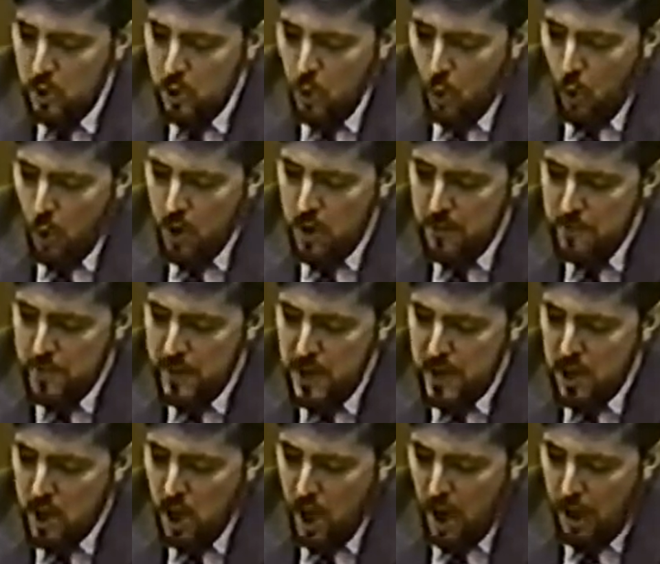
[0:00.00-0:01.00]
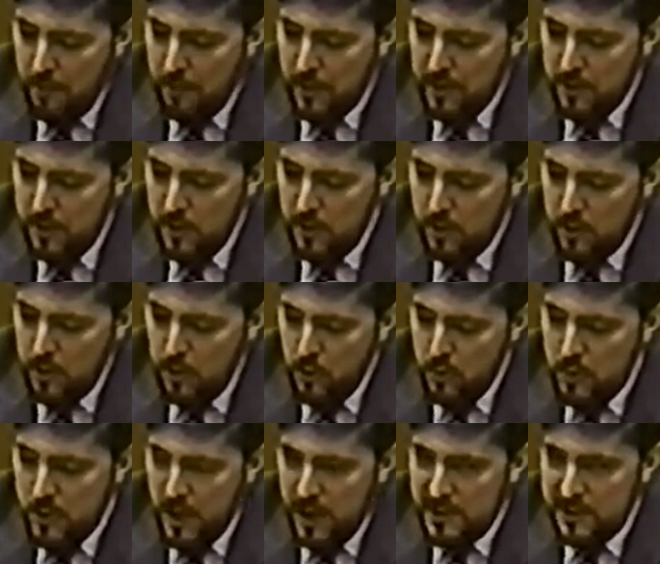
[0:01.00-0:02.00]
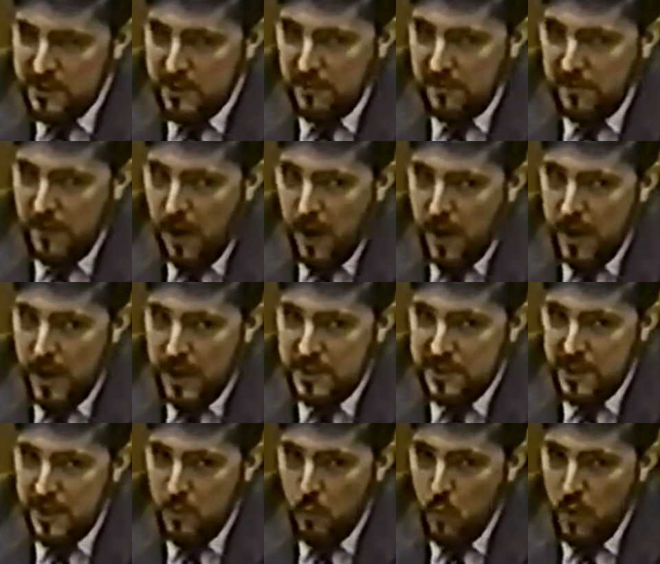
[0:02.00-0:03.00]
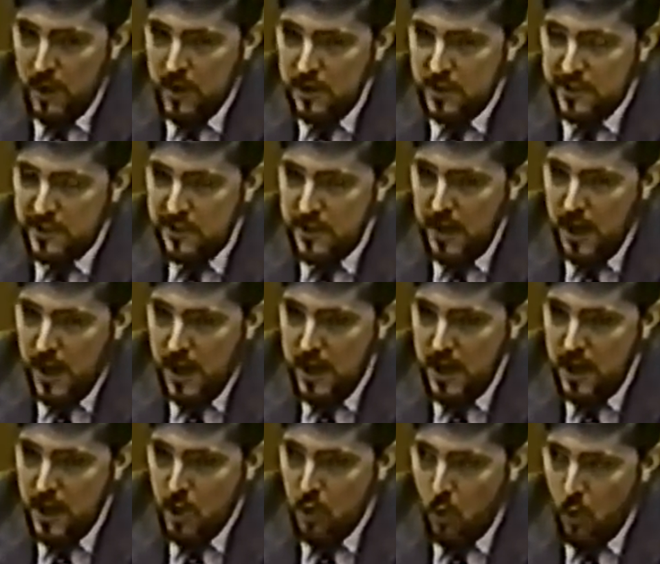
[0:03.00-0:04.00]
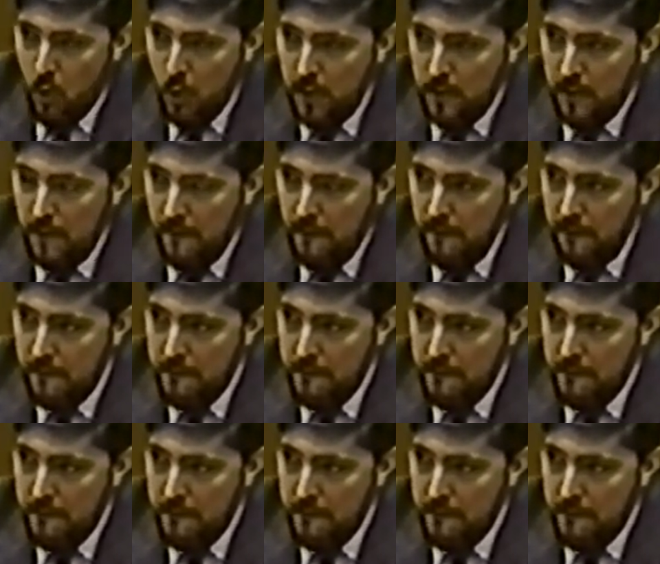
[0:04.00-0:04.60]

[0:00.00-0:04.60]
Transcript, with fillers: nor be competent to testify as a witness in any court.